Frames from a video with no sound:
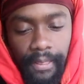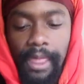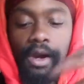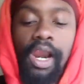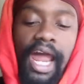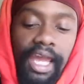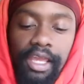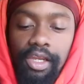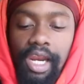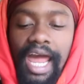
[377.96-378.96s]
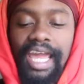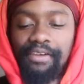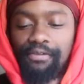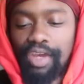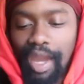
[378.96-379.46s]
Like
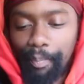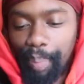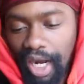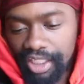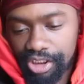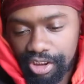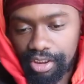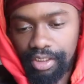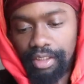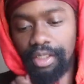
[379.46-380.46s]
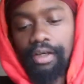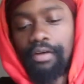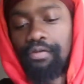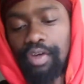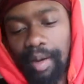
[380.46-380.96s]
if you get punched
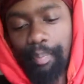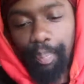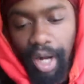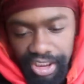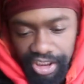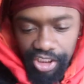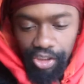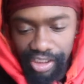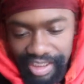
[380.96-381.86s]
in your